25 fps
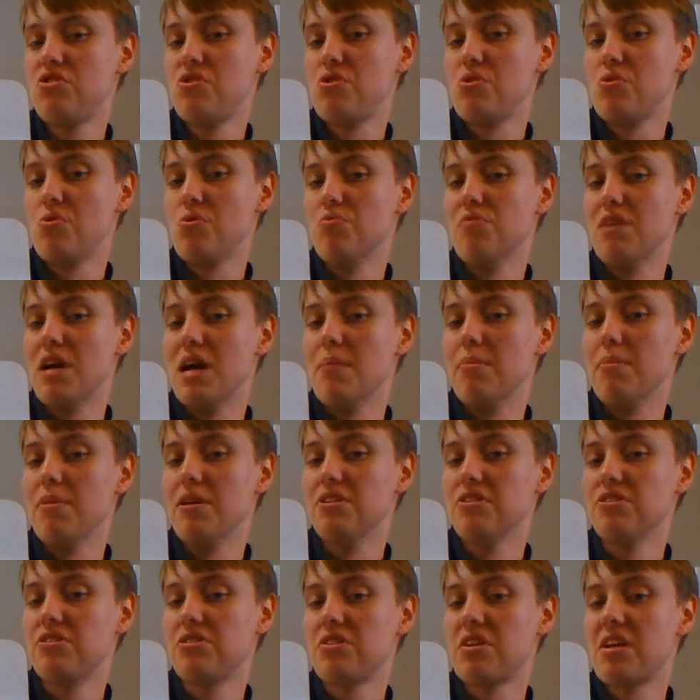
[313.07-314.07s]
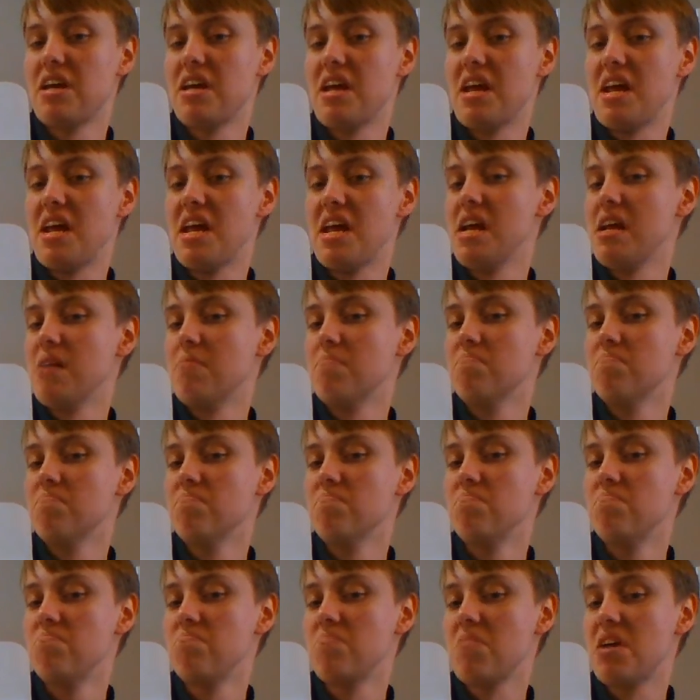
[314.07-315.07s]
two rabbits
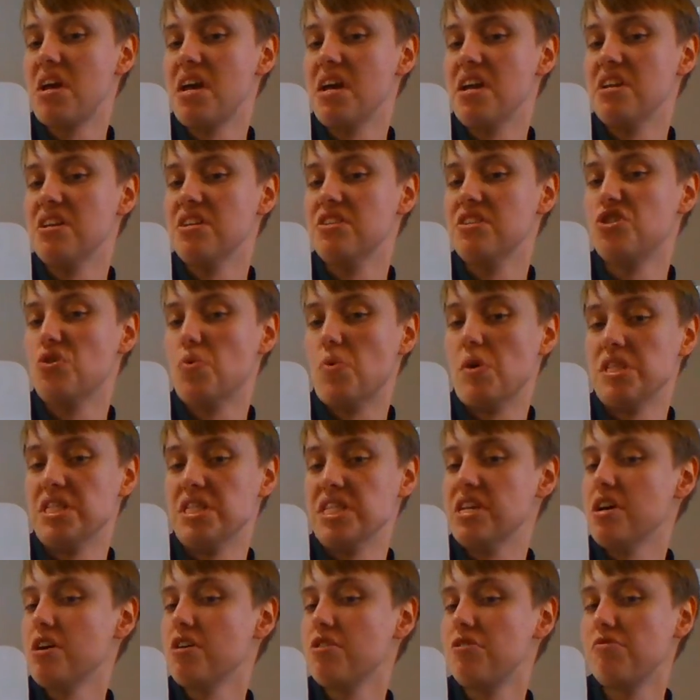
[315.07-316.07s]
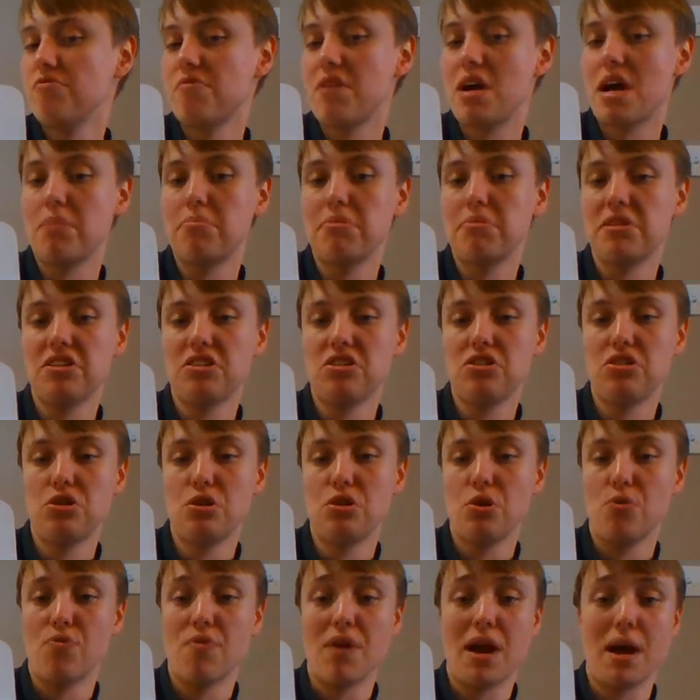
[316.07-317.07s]
came and joined the other rabbits,
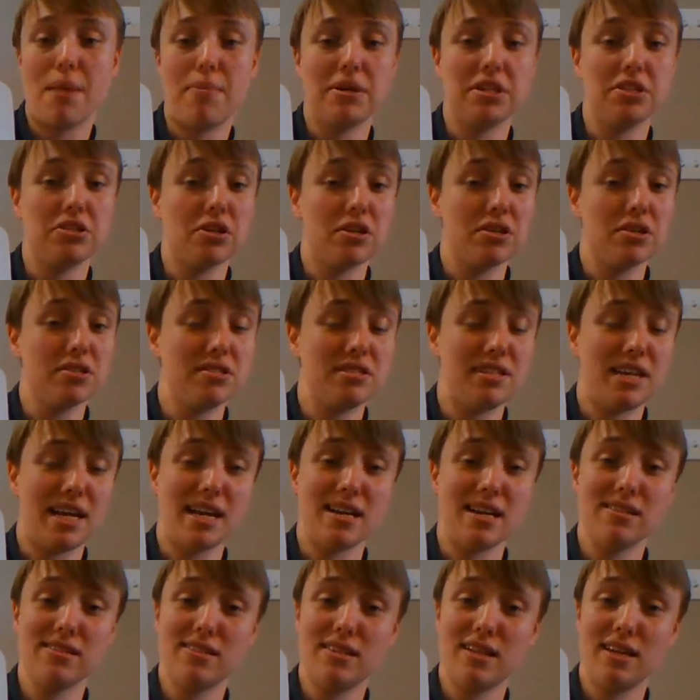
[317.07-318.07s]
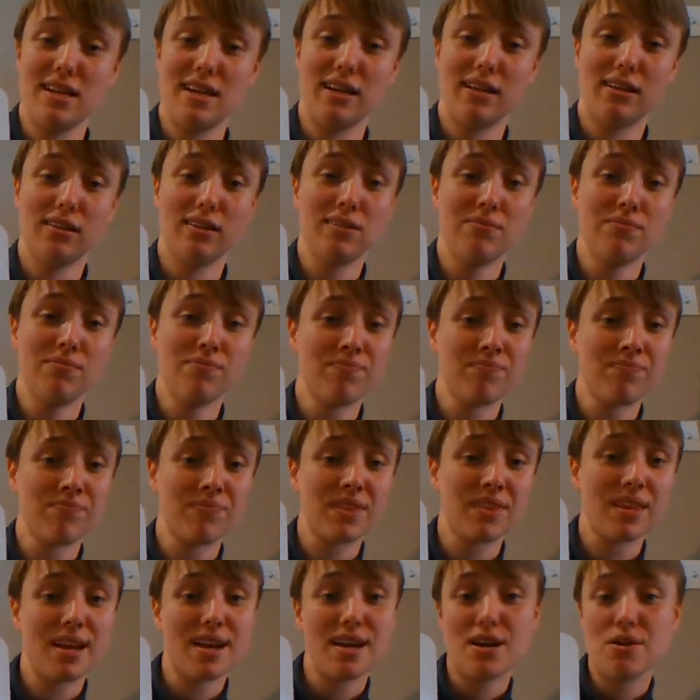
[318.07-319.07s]
two rabbits are dancing,
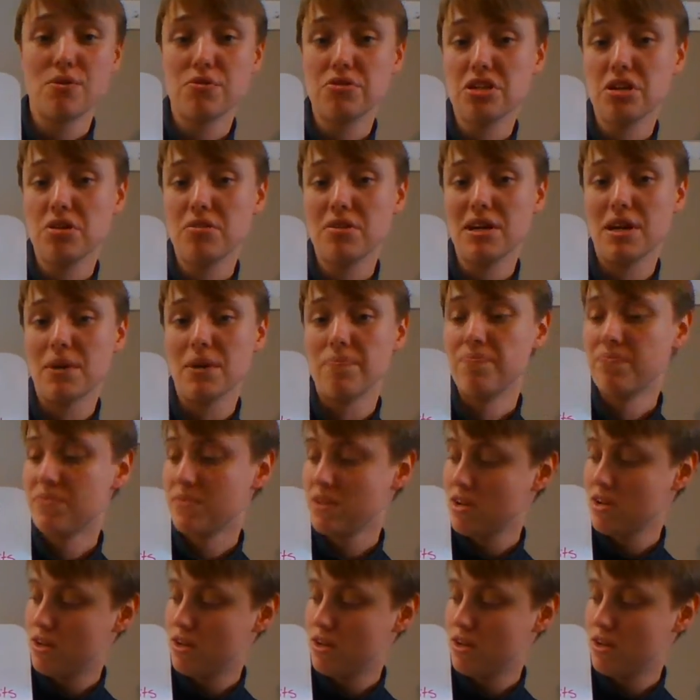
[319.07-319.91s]
don't know.